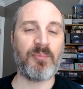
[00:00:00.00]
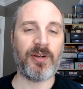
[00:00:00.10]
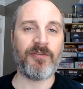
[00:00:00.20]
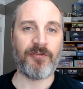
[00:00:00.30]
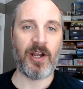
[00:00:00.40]

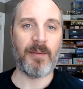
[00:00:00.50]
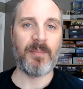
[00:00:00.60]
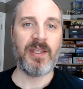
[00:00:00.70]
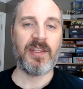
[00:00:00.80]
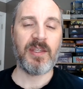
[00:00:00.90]
from
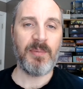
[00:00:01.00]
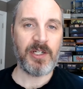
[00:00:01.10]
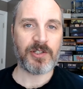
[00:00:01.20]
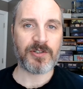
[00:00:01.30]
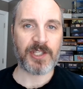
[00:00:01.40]
the
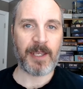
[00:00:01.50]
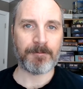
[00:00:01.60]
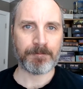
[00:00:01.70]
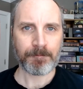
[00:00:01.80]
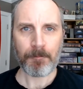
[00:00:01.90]
miniatures game.
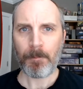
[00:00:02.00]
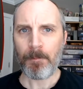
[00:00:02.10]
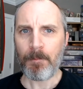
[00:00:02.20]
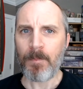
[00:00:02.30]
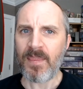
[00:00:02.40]

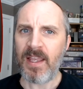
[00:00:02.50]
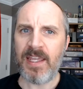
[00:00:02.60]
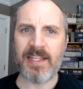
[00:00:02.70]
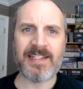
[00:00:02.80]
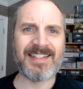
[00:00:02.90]

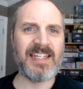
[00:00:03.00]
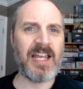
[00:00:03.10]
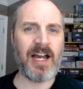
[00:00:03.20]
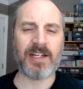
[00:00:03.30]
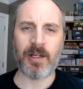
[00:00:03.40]
It is
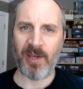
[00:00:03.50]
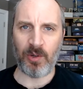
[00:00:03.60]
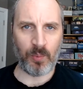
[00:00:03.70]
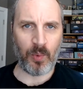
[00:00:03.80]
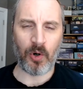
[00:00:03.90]
not
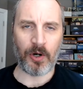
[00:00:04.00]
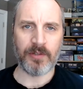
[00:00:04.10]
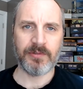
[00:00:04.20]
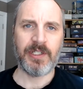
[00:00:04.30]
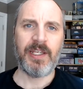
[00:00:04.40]
about war.
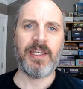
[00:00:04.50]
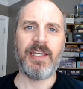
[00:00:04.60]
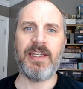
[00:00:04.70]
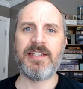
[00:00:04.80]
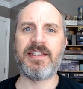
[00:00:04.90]

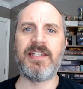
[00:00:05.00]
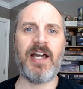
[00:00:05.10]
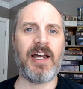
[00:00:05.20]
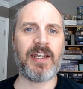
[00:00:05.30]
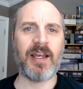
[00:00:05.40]
It is
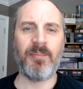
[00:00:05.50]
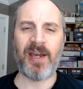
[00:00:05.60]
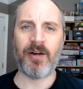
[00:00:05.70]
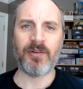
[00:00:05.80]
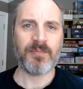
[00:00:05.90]
not
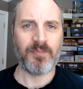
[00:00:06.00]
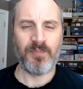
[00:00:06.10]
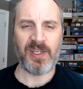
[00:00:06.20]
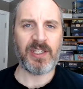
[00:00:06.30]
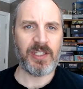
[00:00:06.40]
about
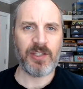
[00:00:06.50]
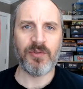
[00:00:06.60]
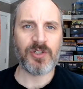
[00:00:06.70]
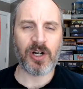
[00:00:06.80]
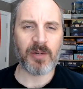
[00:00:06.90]
big,
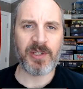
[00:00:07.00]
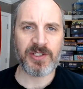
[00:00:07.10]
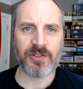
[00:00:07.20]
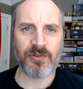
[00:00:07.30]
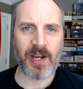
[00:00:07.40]
huge armies
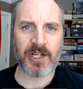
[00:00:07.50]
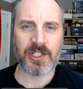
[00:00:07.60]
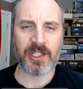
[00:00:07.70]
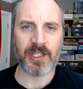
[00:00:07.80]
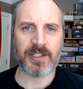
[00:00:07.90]

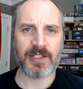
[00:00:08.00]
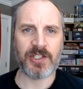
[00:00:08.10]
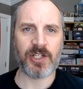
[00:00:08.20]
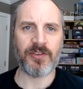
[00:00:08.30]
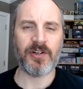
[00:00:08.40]
crashing against
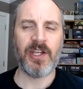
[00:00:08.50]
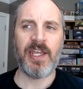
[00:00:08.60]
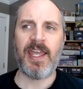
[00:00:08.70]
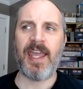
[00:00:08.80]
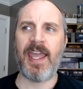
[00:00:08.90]
each other.
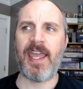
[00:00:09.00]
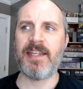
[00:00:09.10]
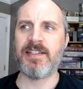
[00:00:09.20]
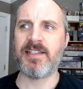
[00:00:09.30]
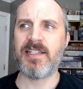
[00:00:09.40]

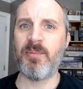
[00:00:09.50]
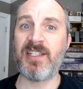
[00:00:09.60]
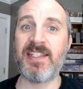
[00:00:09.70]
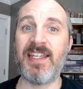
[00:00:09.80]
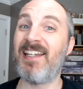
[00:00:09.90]
And to some
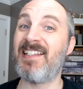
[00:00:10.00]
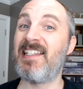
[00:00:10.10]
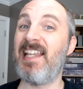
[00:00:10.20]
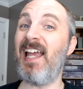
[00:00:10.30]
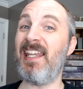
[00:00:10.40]
extent, it is
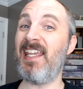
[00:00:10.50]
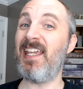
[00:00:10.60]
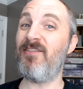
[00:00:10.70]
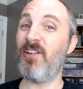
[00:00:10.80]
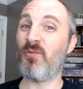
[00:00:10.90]
not
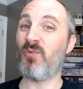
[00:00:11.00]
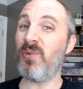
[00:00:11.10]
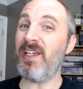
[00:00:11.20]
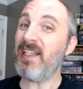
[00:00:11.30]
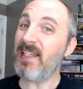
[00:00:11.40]
even
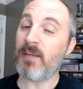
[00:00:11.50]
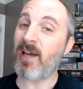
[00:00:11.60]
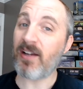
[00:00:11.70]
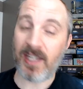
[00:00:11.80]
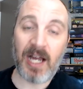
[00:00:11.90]
really
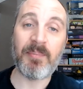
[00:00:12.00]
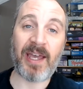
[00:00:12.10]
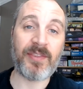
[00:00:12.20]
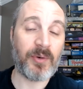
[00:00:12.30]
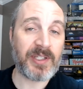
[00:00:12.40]
about
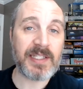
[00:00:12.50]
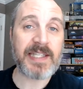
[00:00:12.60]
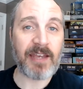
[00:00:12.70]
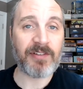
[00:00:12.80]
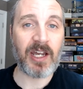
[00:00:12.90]
combat, though it does
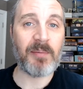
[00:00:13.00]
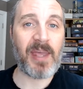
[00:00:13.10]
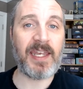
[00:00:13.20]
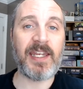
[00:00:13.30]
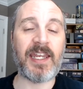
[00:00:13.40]
have
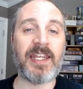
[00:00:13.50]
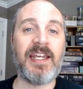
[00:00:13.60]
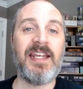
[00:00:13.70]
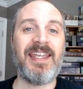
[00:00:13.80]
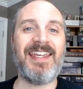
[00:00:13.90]
combat in it.
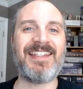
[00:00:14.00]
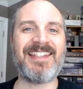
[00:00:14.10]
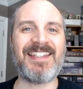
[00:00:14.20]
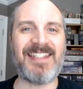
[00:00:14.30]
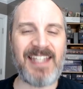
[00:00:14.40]

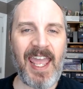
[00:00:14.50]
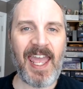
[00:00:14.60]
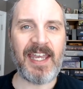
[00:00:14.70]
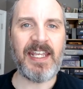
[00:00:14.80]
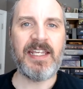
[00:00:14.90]
Instead,